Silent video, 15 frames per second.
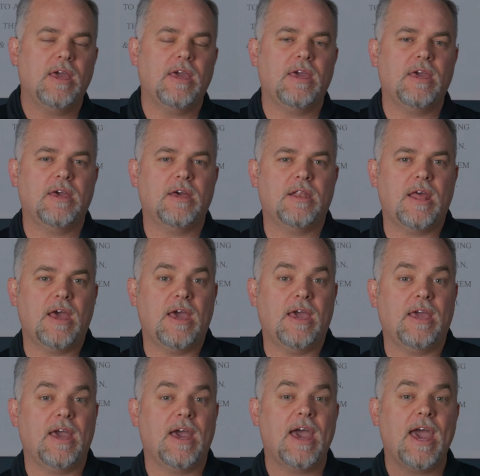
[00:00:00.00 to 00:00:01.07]
In
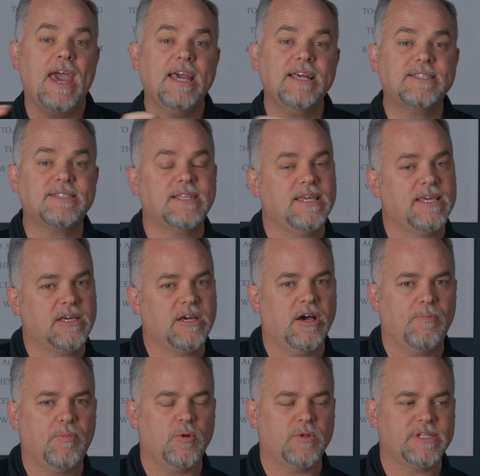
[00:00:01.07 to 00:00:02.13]
a AC
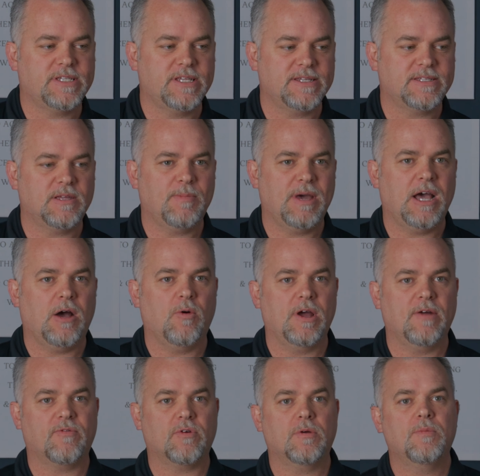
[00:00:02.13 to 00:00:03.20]
coupled system,
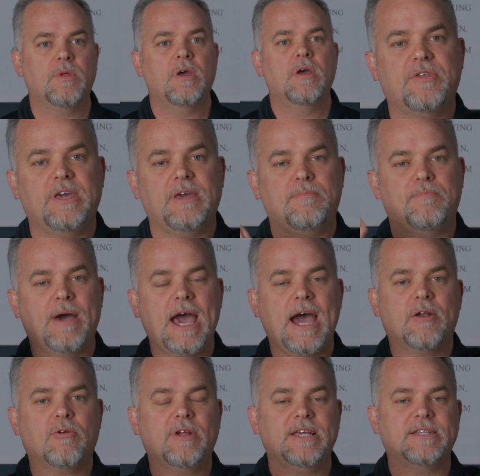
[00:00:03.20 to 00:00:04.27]
however, the
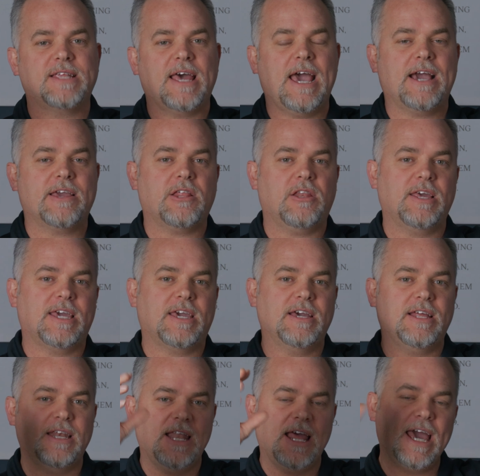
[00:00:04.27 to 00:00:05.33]
battery is actually
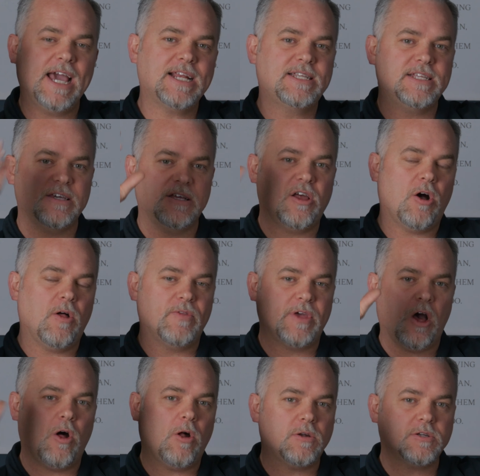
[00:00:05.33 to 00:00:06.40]
connected on the
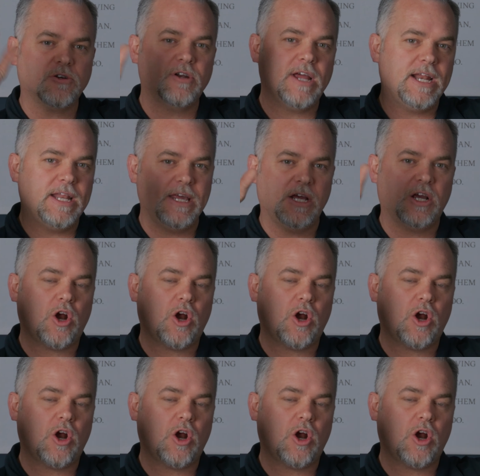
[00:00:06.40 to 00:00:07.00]
alternating